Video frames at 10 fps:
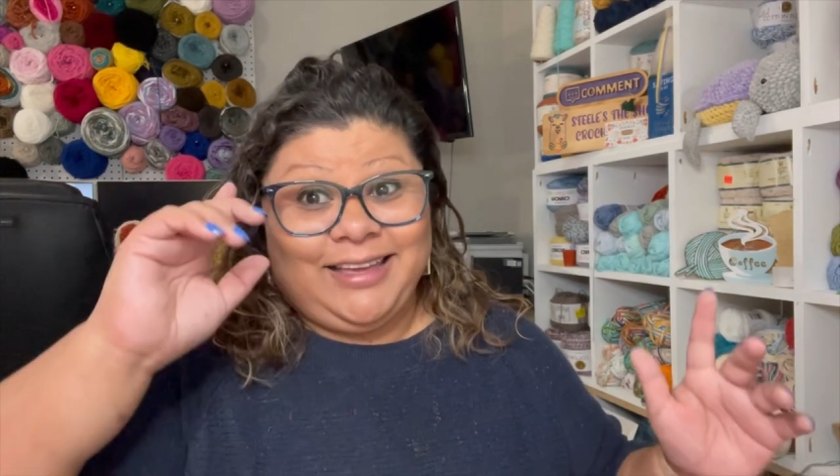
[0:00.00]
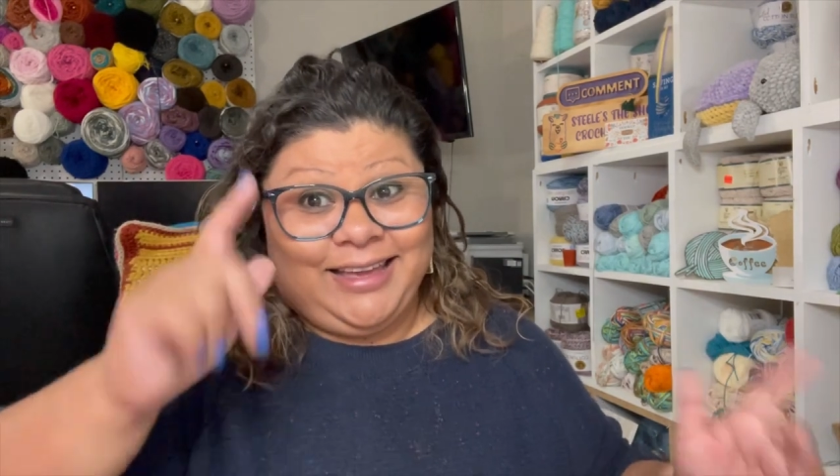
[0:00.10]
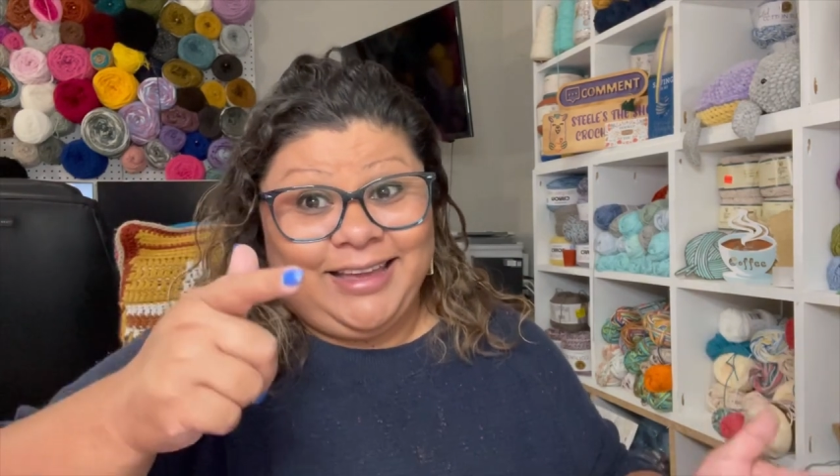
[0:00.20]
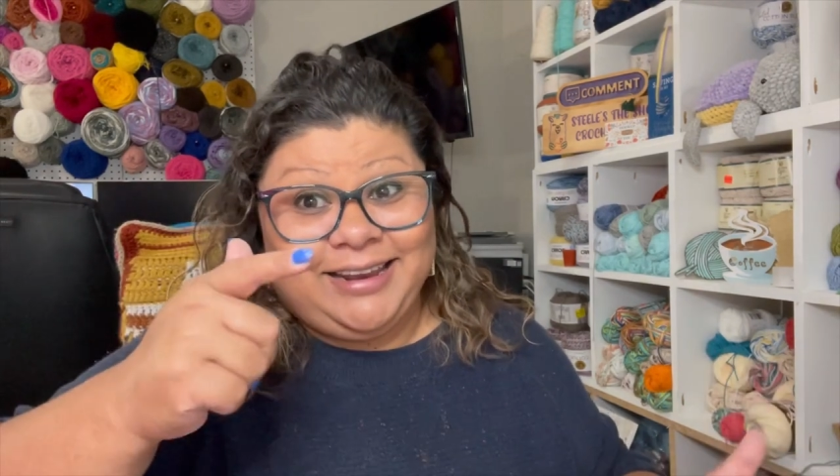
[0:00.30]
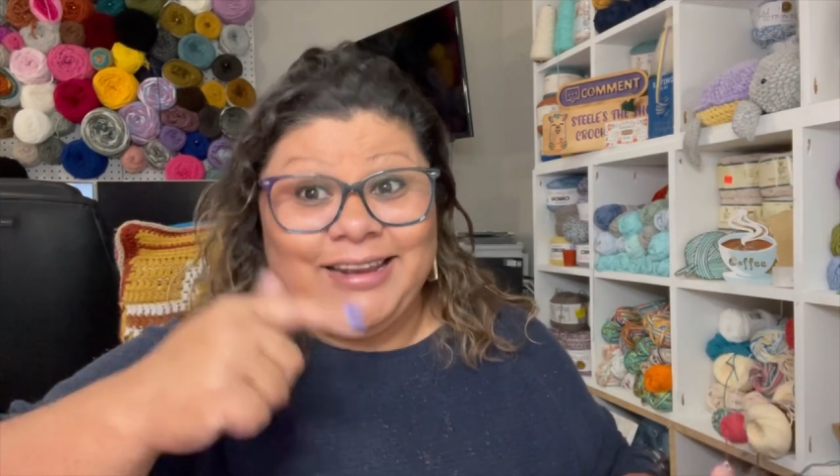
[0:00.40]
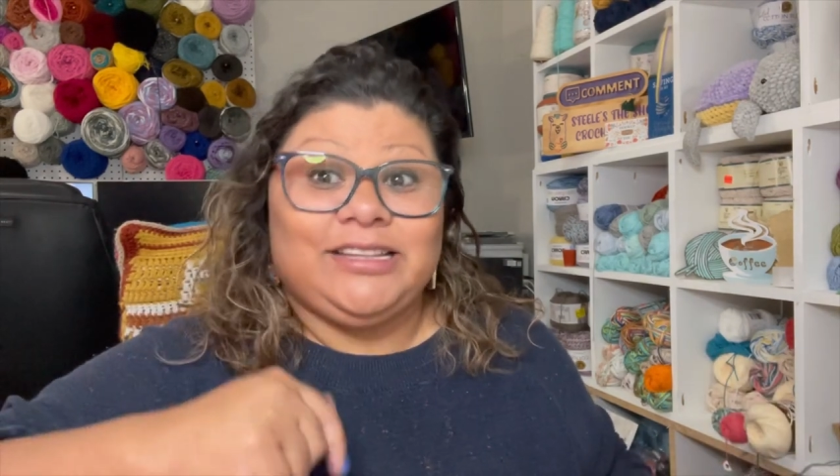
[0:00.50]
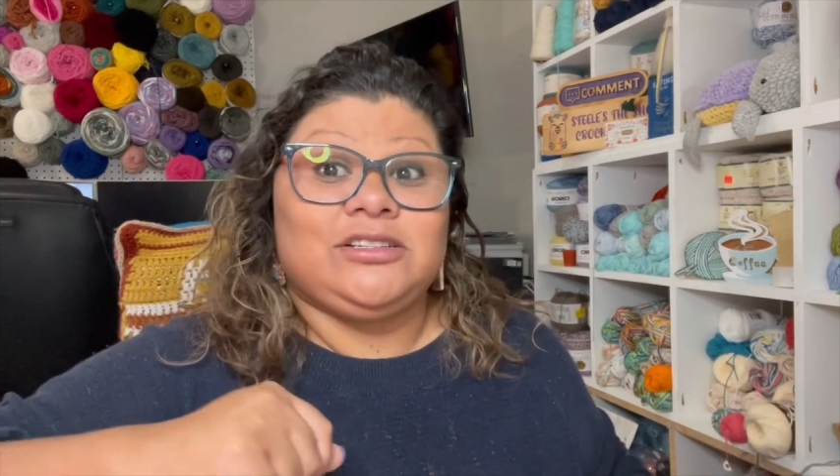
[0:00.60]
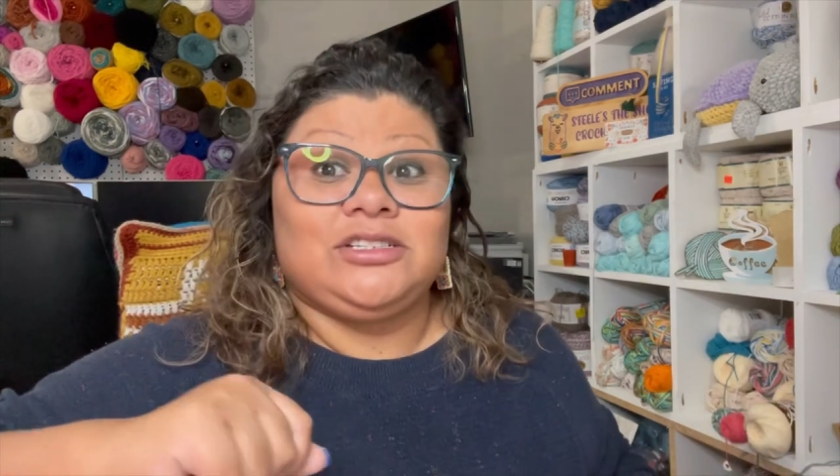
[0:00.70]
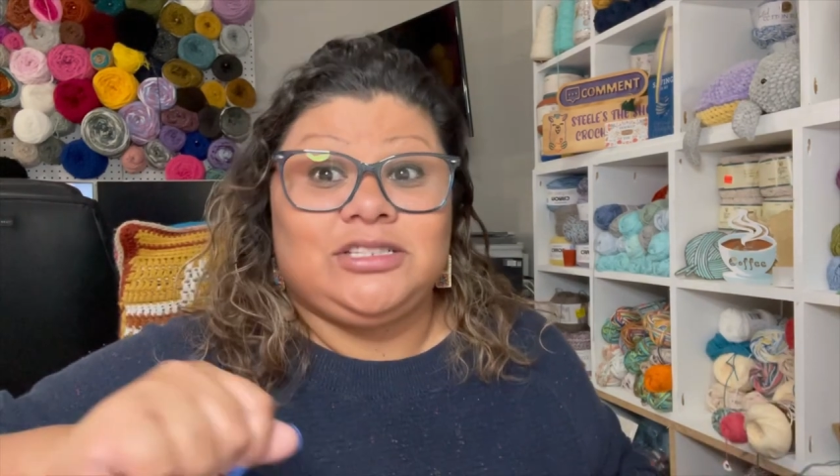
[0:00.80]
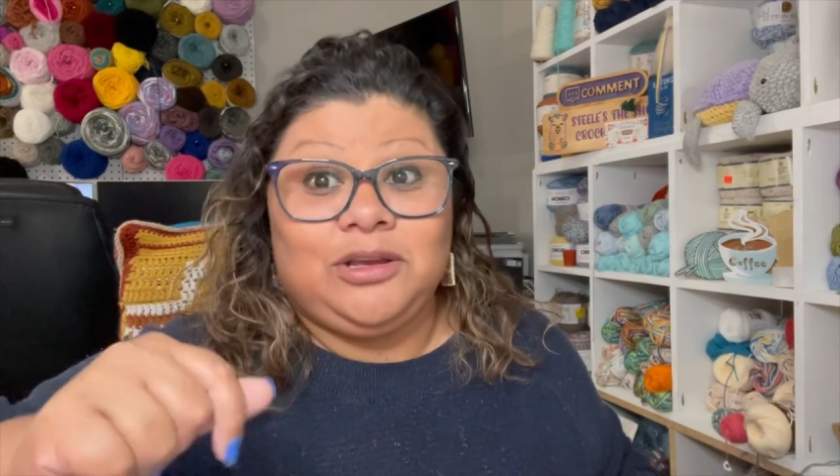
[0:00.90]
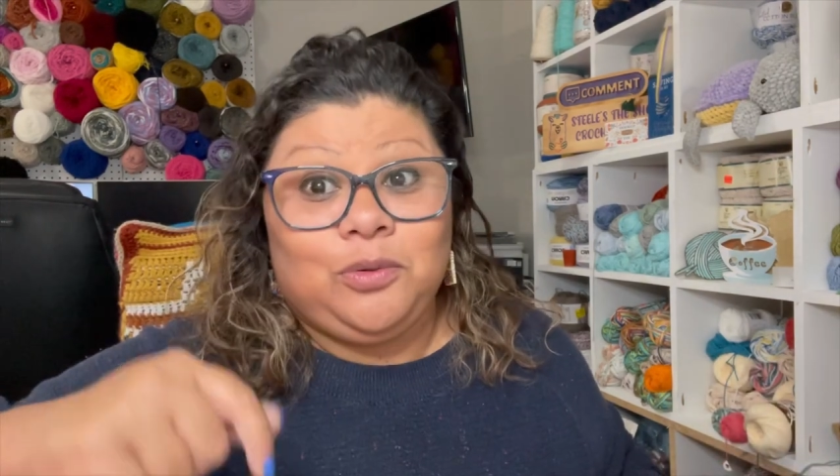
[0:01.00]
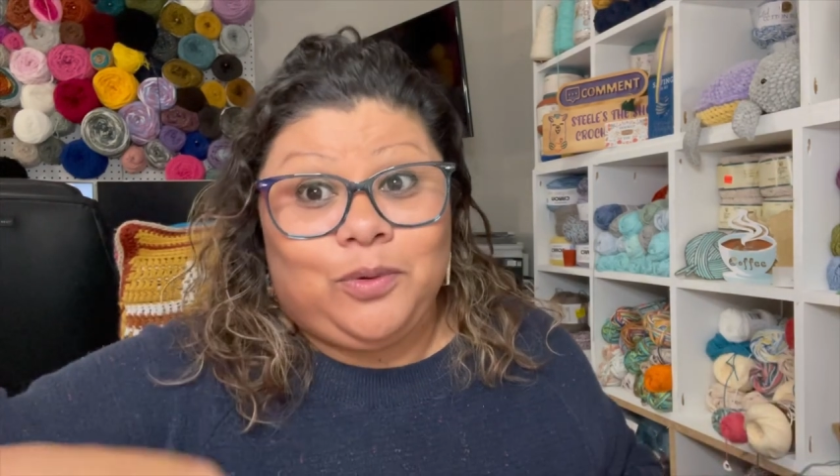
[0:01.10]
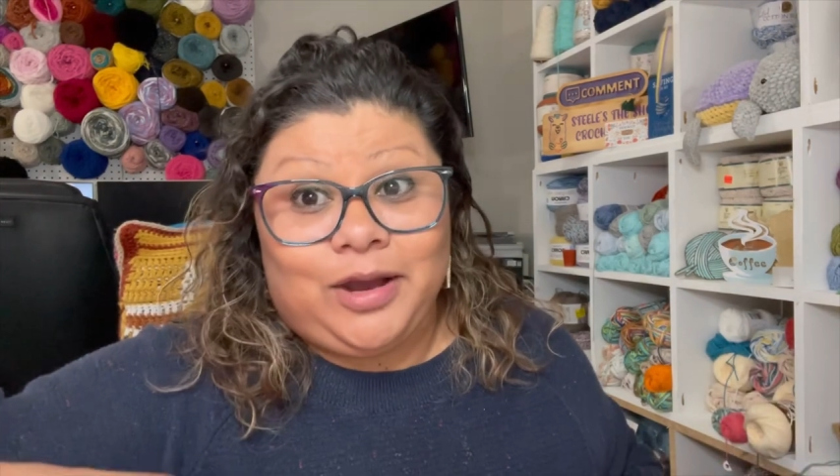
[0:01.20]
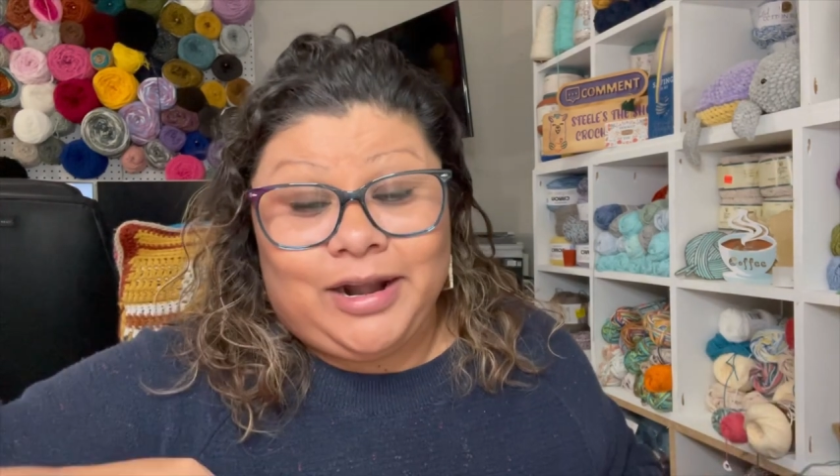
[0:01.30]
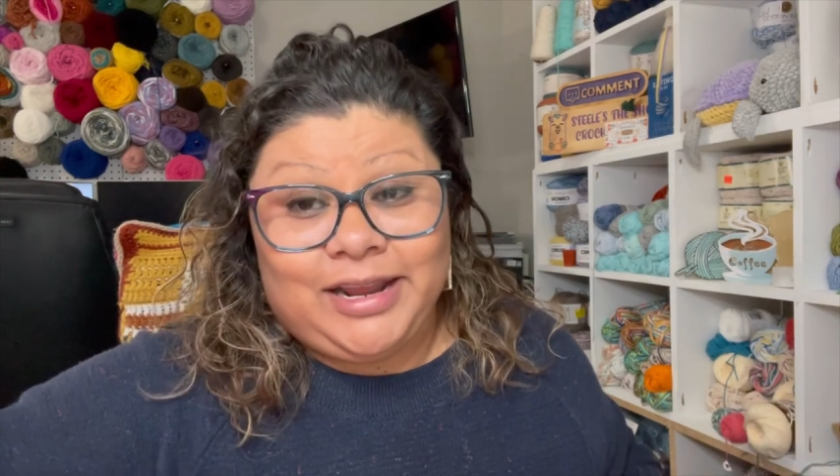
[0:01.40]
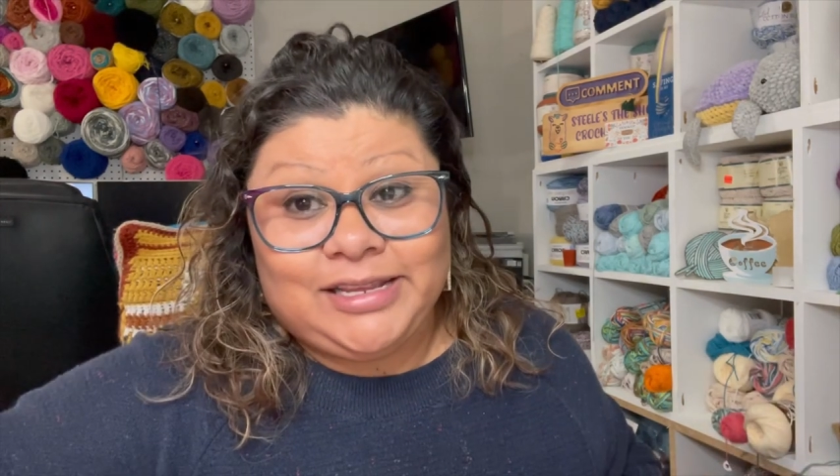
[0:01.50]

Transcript: And let's go see what